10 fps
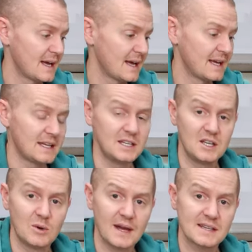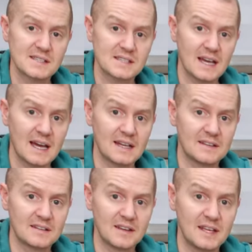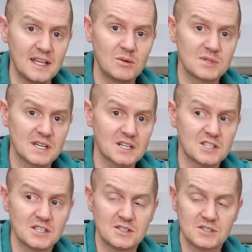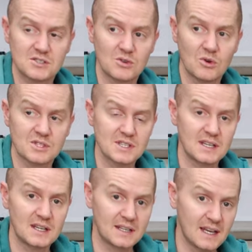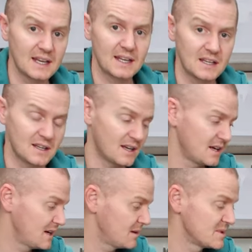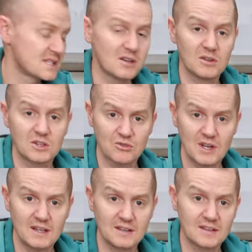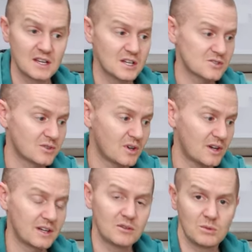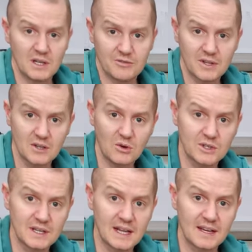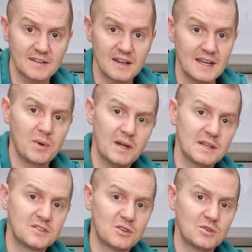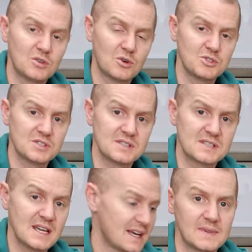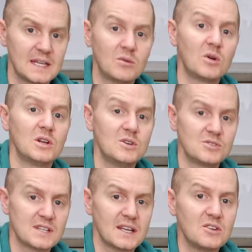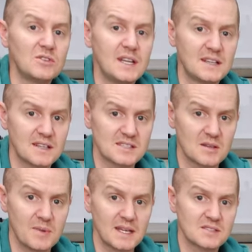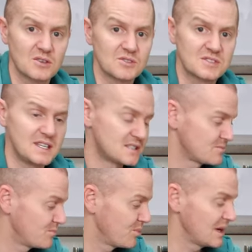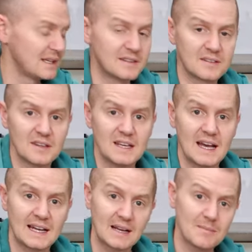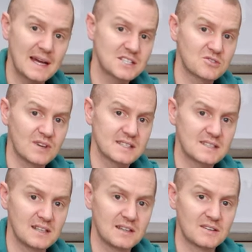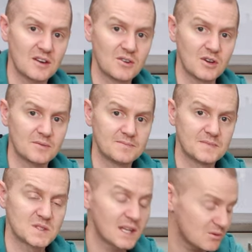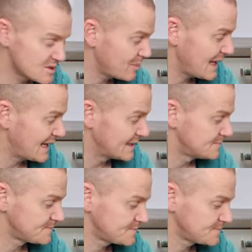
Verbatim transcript: in the US, and he was actually sourcing and getting a material created. So I thought, well, if I can order that, apply it to the cushions, then I won't lose that uniqueness that makes those seats brilliant, and it'll match the rest of the interior. So that was the plan.